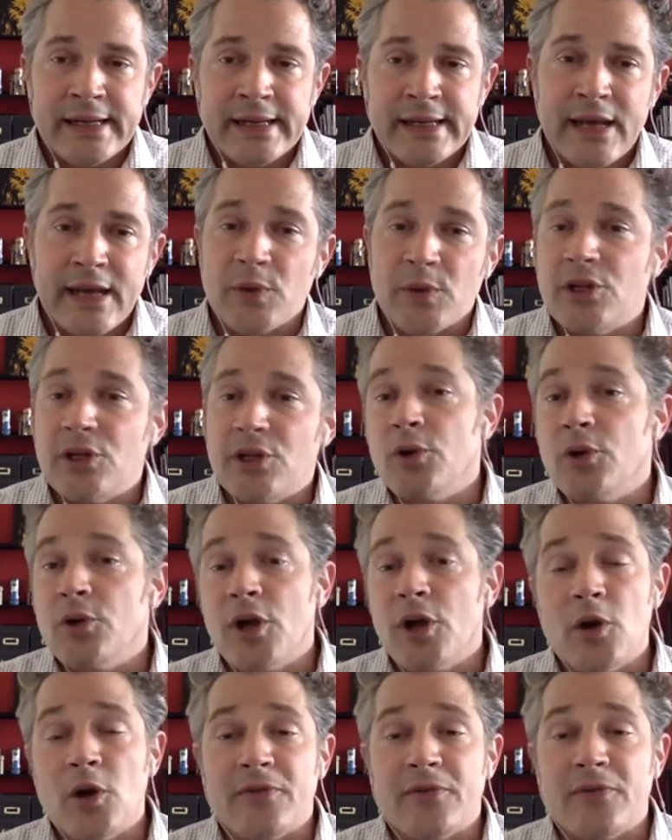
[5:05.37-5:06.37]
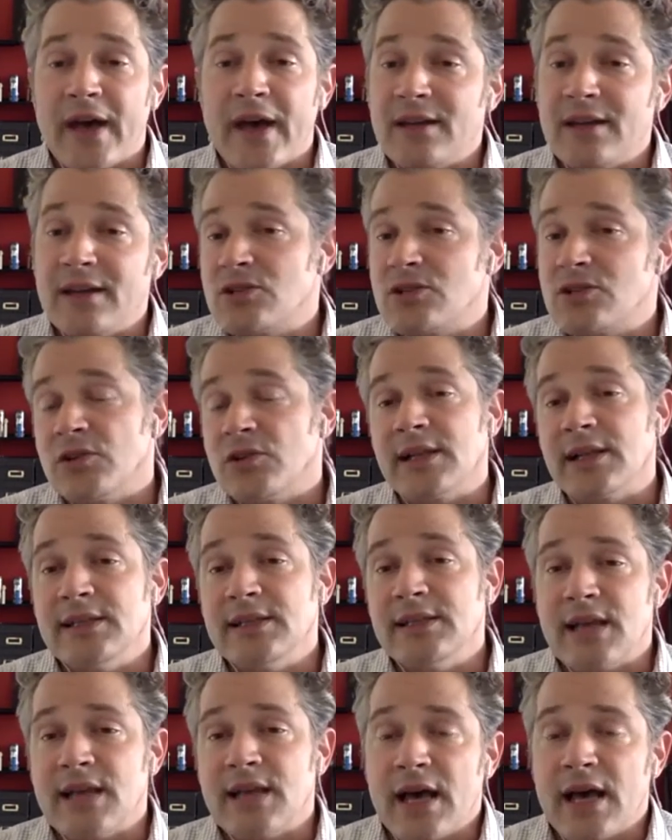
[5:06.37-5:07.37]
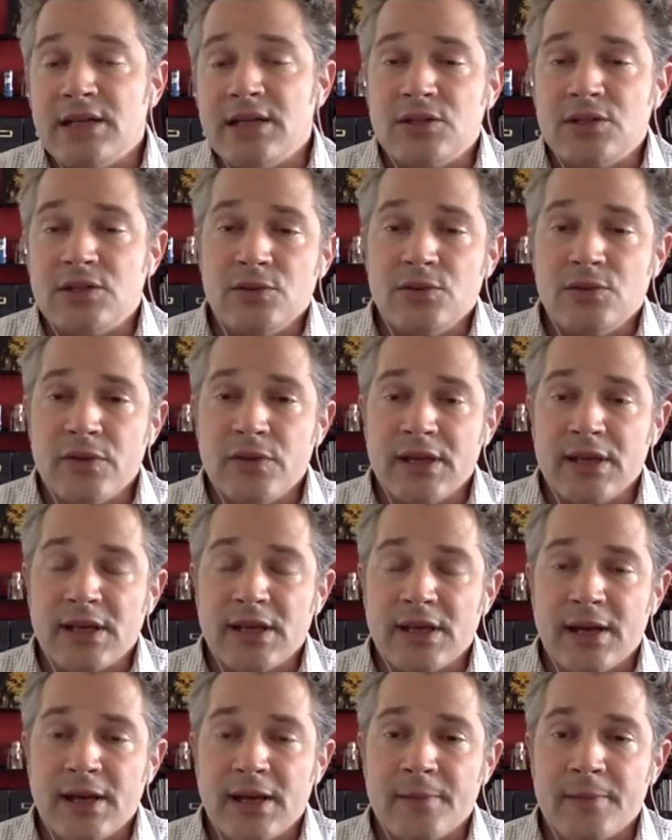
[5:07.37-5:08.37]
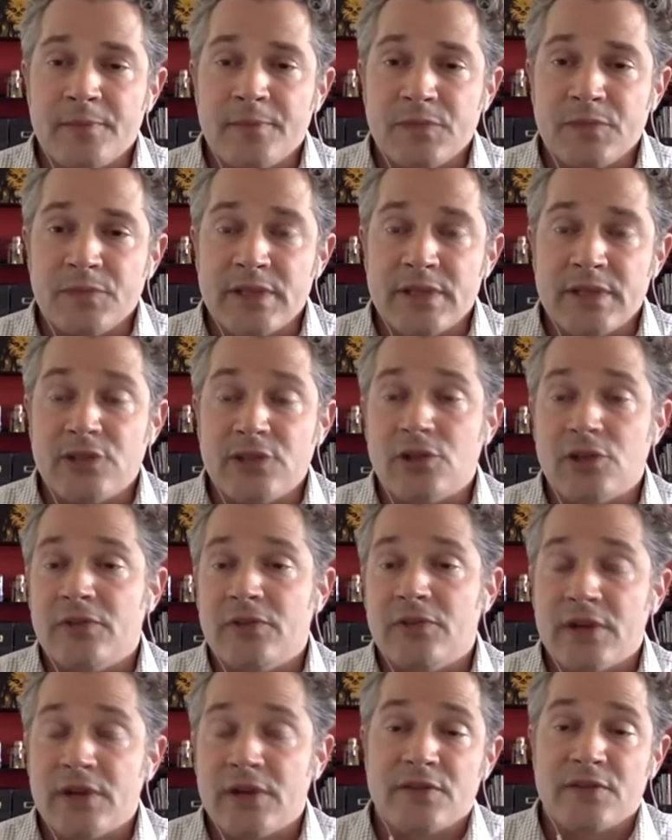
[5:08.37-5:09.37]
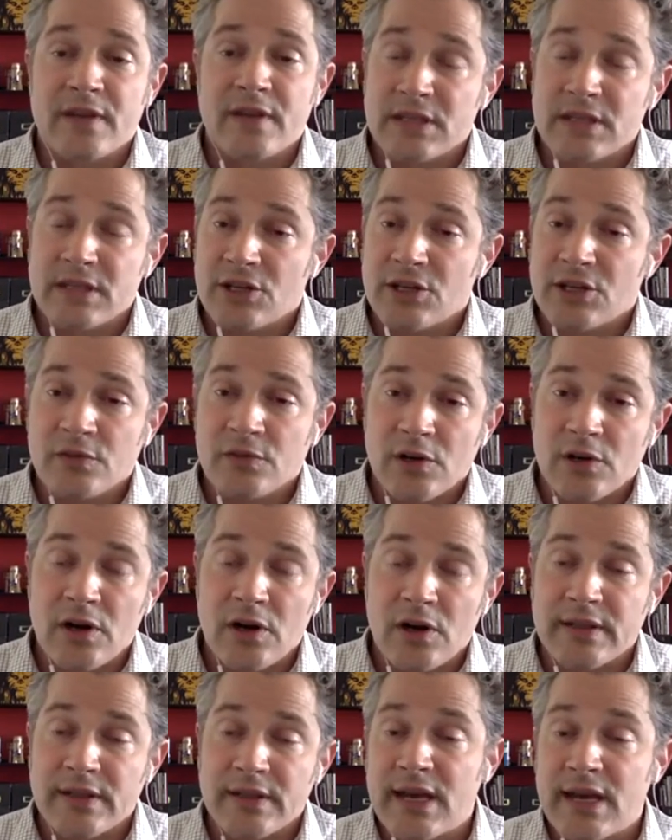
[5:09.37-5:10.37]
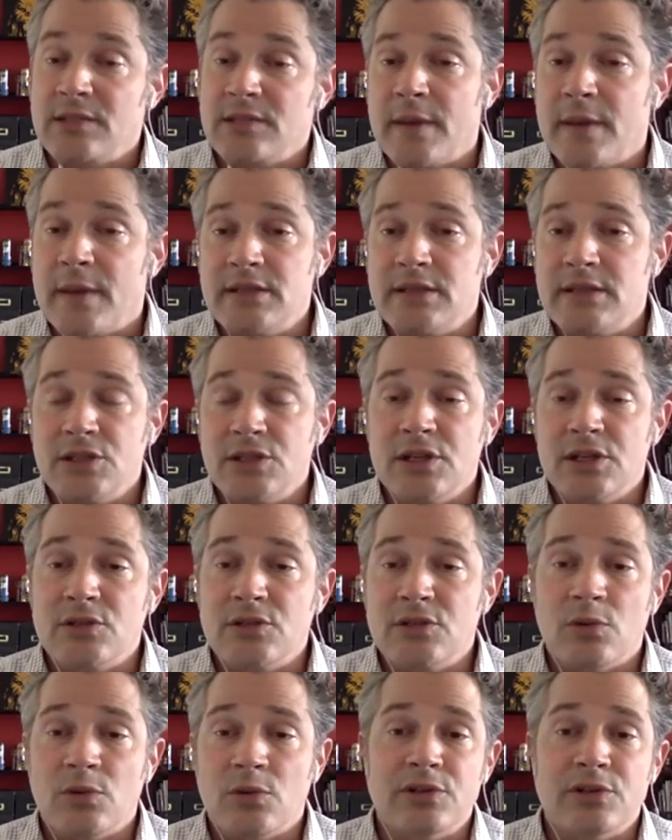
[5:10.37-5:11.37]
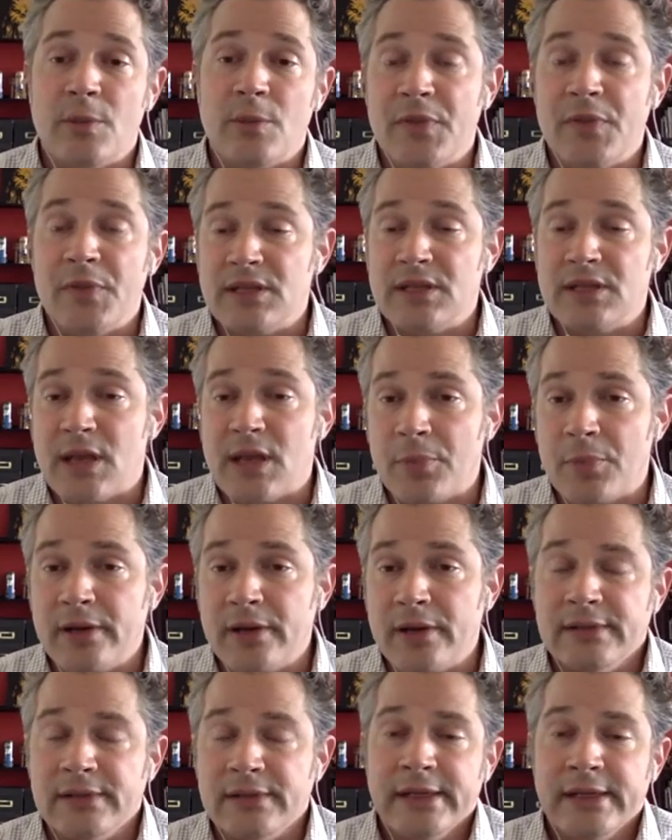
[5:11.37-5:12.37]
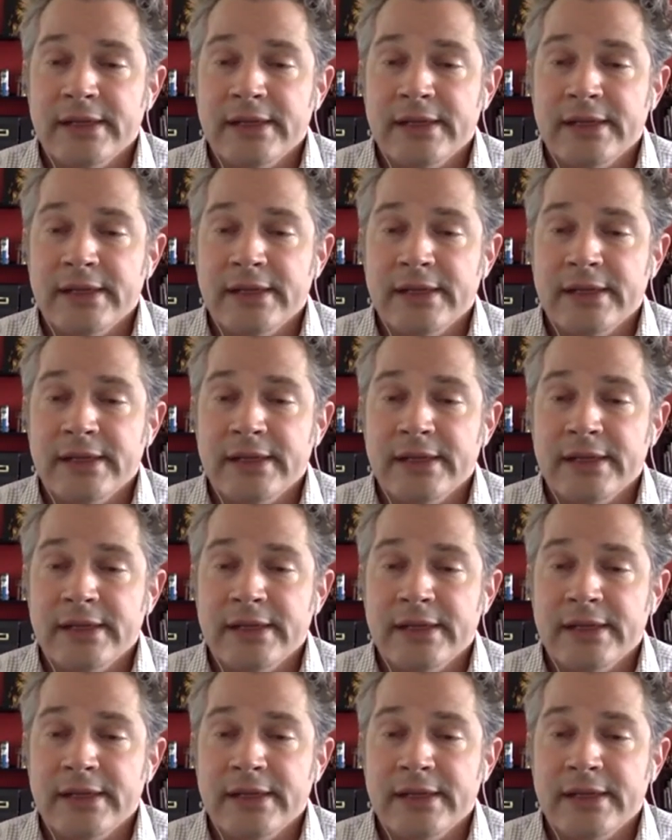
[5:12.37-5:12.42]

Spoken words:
Now we don't know if that is directly tied to the internal affairs investigation regarding the text messages or something separate.